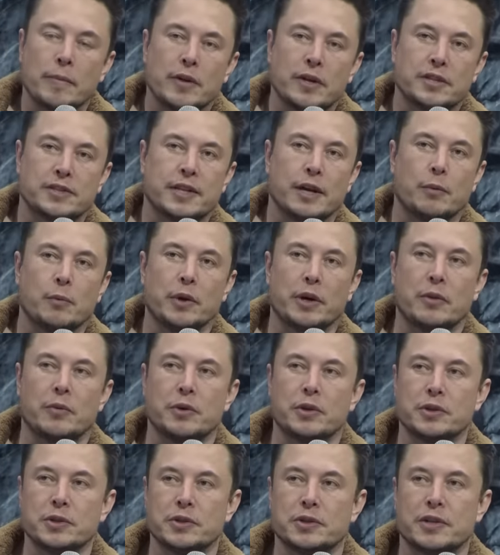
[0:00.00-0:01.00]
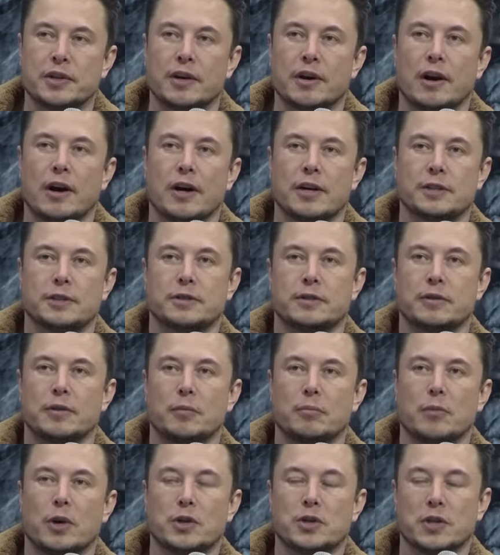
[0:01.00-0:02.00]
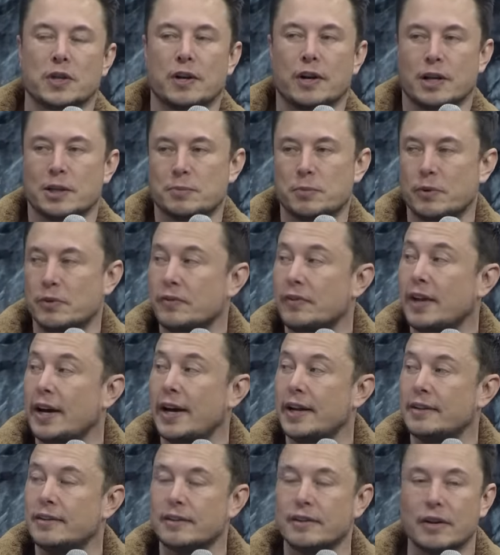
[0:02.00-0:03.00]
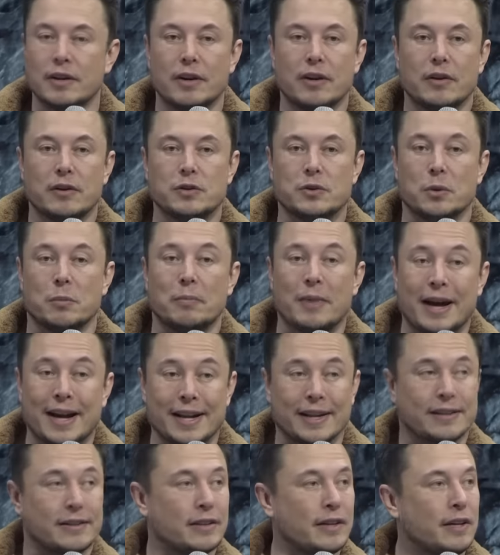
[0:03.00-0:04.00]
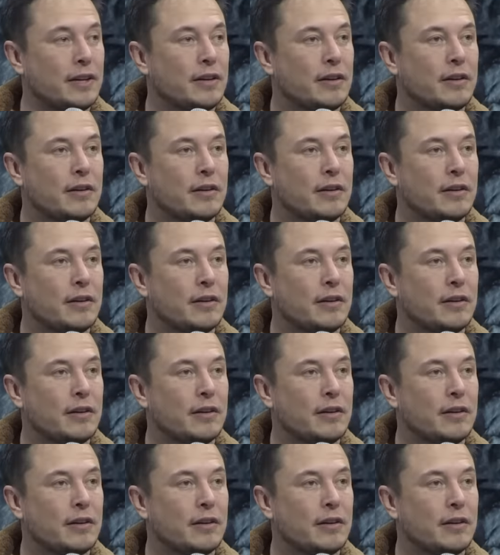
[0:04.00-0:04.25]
is that we can reduce the cost, marginal cost per flight dramatically